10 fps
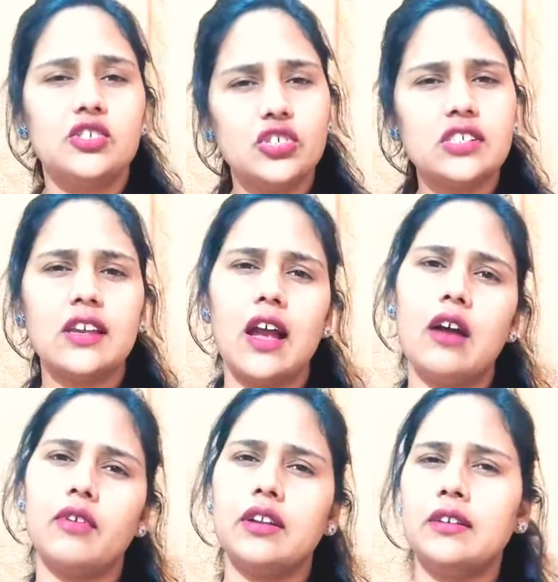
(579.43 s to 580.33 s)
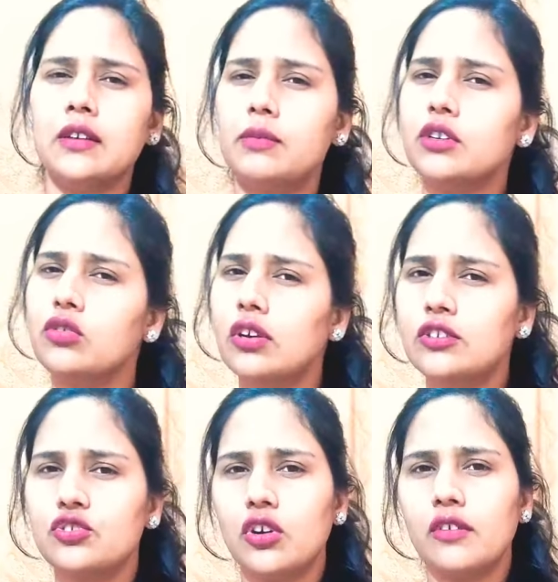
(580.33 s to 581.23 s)
Just have a little bit
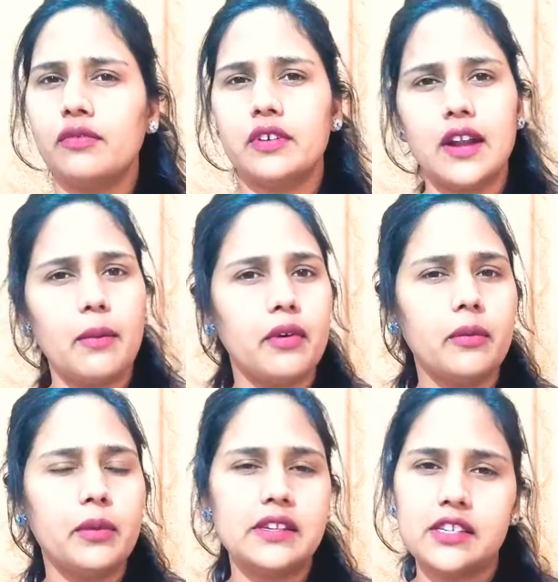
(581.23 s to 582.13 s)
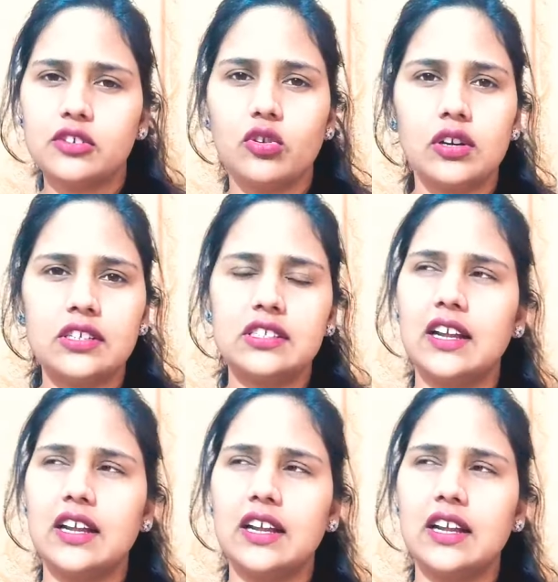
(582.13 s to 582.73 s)
knowledge of grammar, basic knowledge,